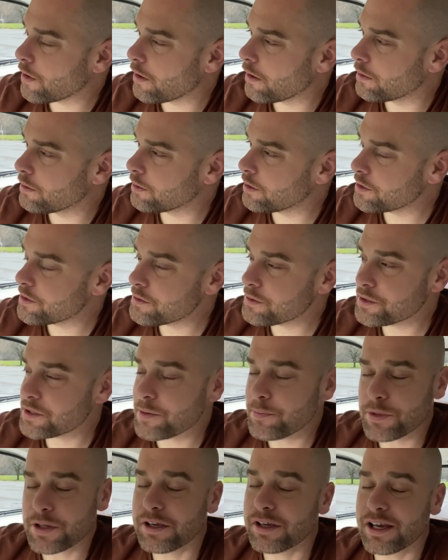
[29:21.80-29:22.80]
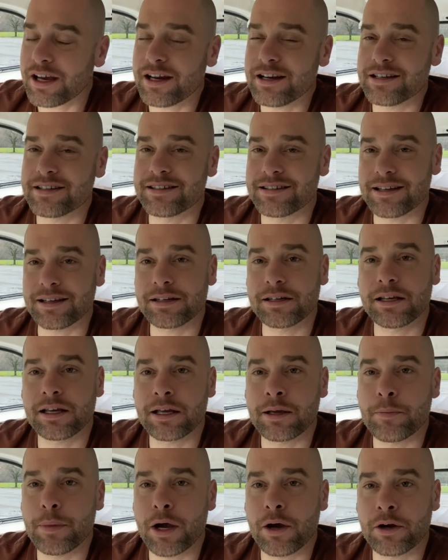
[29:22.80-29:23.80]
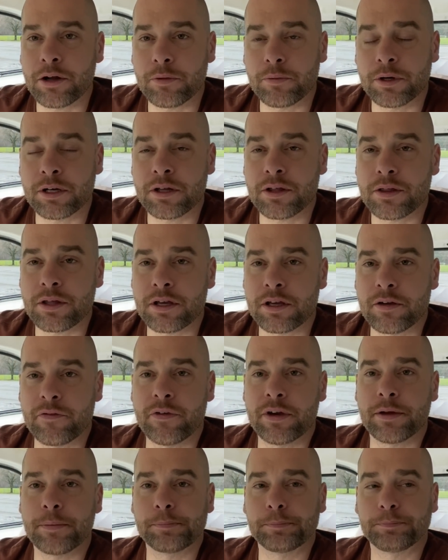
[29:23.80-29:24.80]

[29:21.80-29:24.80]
Well, there's something kind of sickening about it when you think of it.